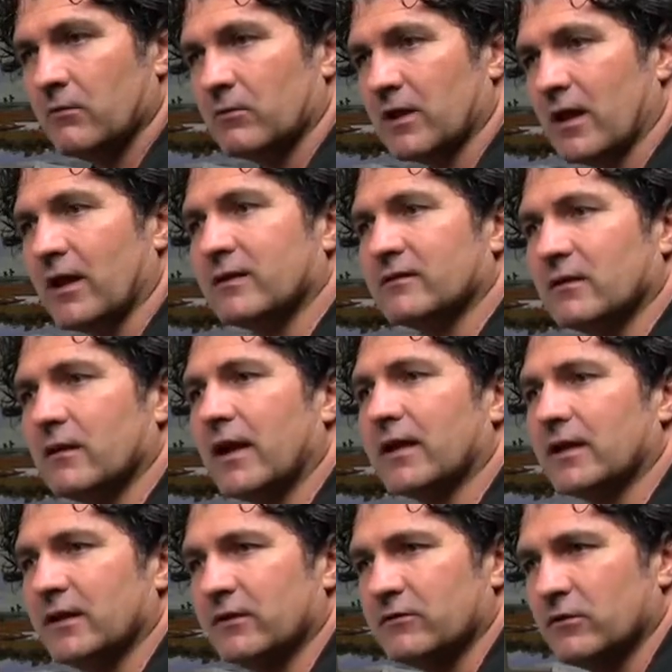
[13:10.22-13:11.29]
What I like to
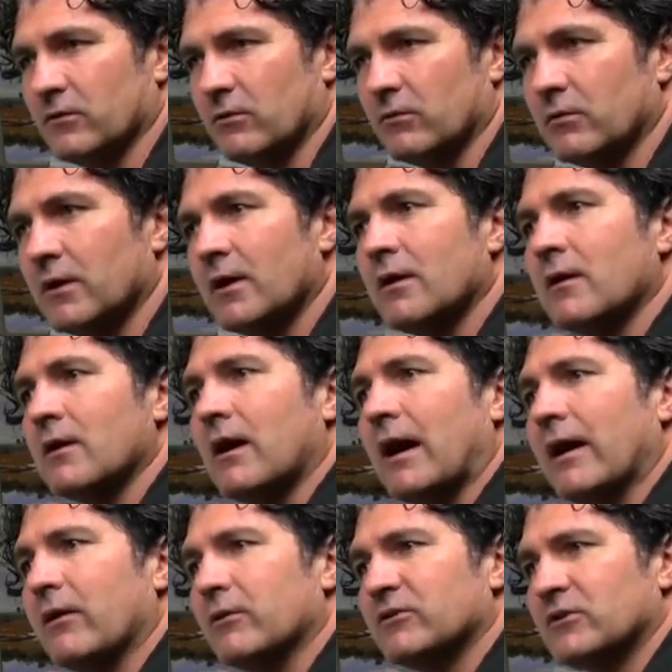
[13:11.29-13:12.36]
liken it to,
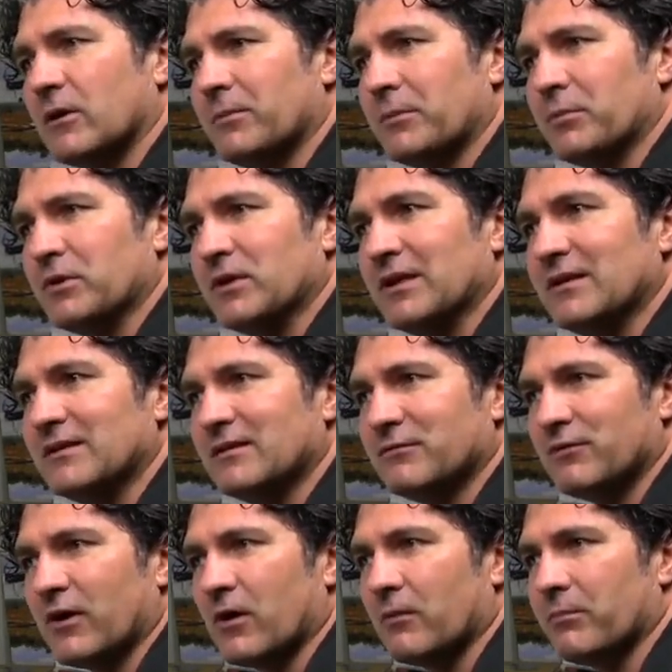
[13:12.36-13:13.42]
I always tell people you need to
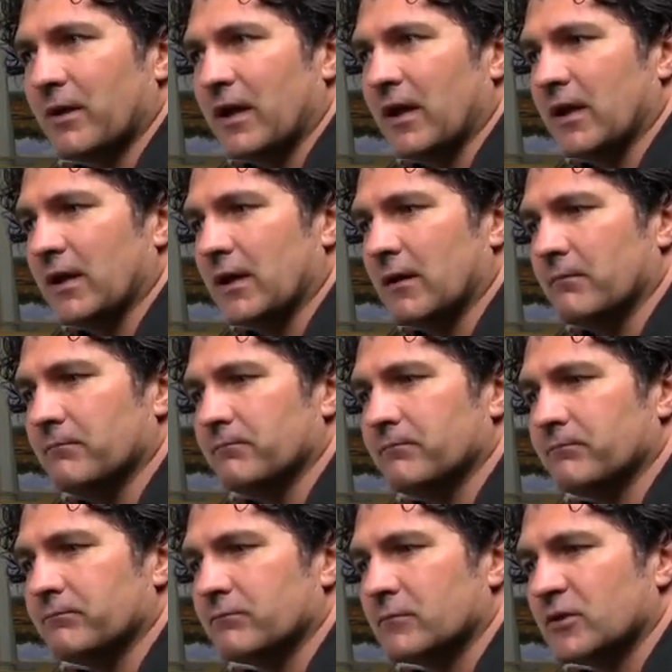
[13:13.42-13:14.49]
develop a
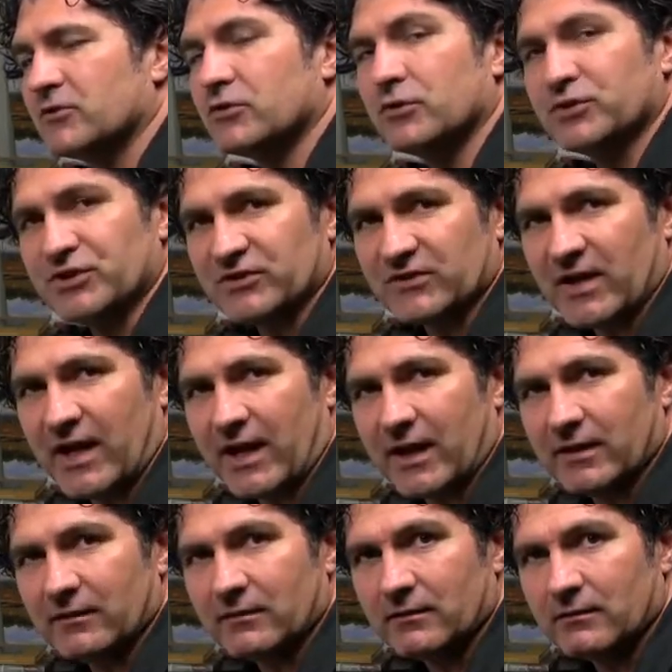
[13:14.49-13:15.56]
surgeon's
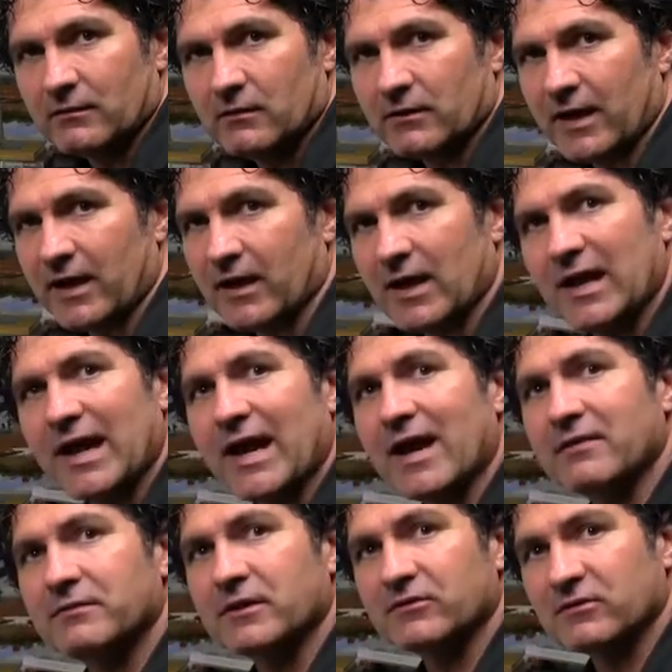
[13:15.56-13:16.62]
hand, okay? A
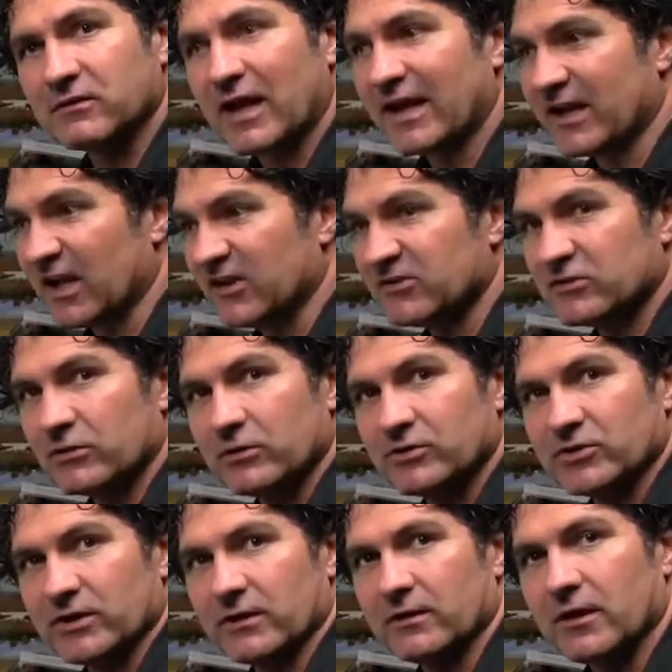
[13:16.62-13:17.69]
hand that's like a
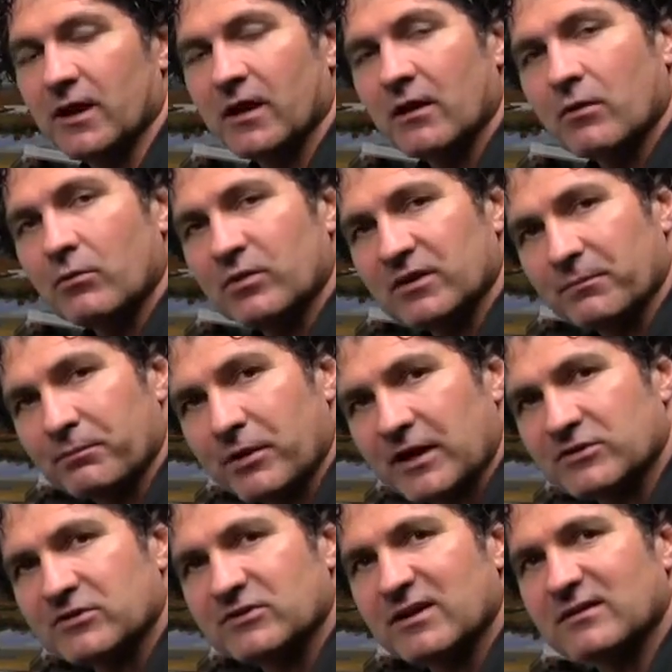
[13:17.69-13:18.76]
surgeon, with the
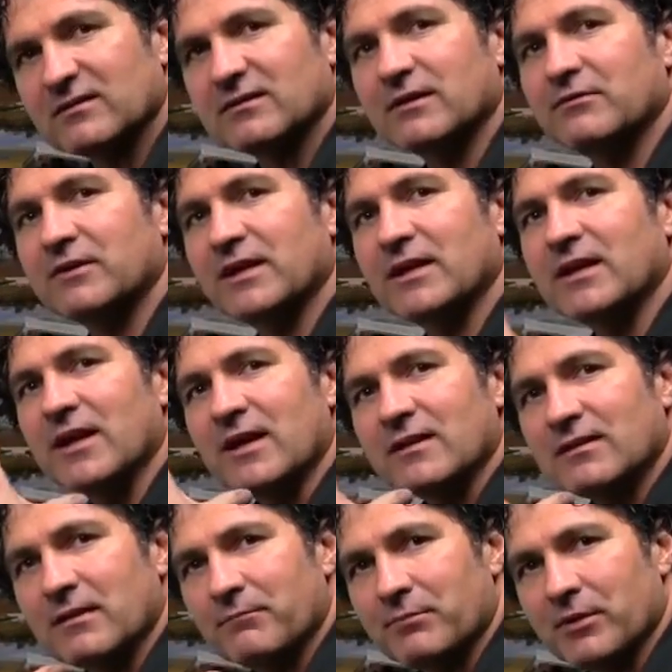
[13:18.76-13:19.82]
pressure sensitivity,
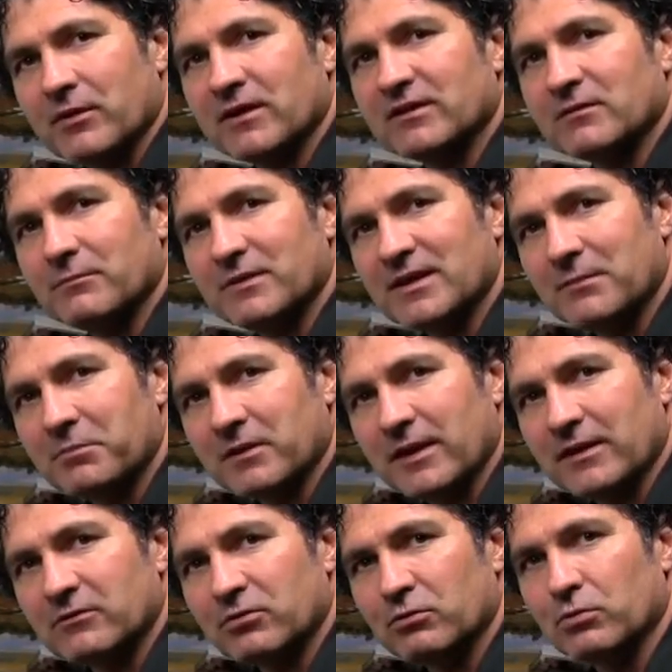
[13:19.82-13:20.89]
the ability to
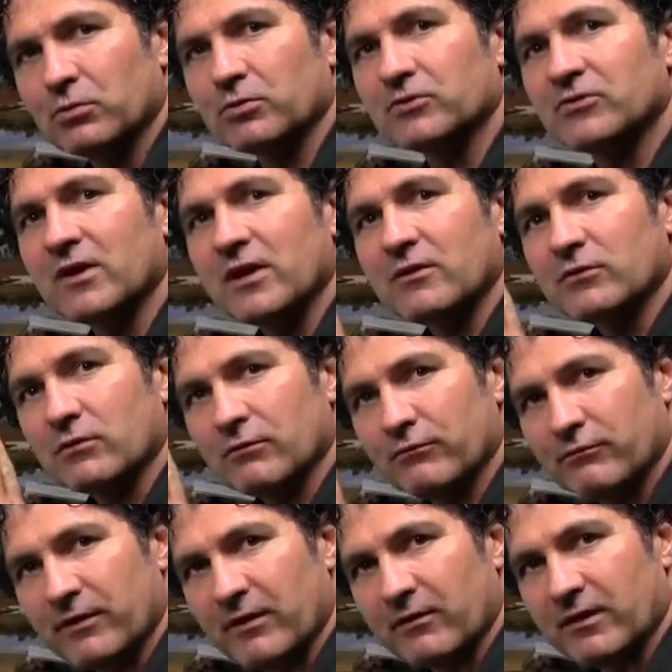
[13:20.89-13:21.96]
manipulate tools to a
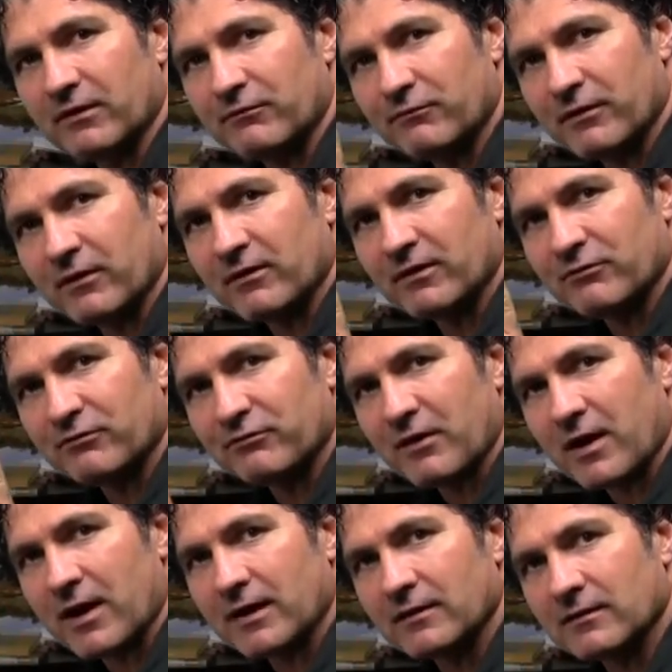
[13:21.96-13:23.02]
very, very
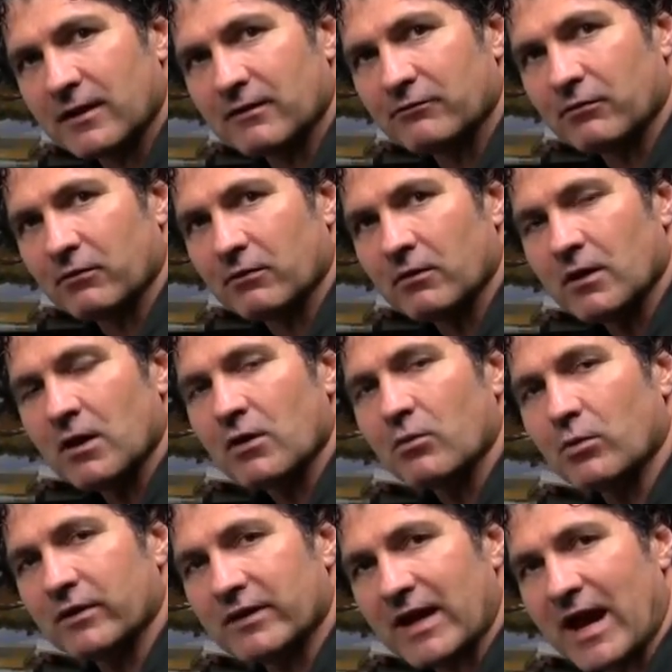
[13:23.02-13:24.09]
fine level
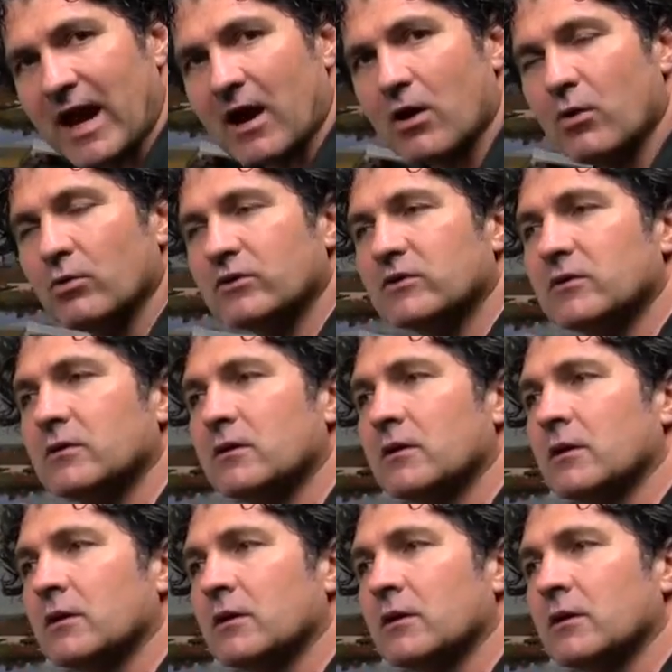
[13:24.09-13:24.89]
without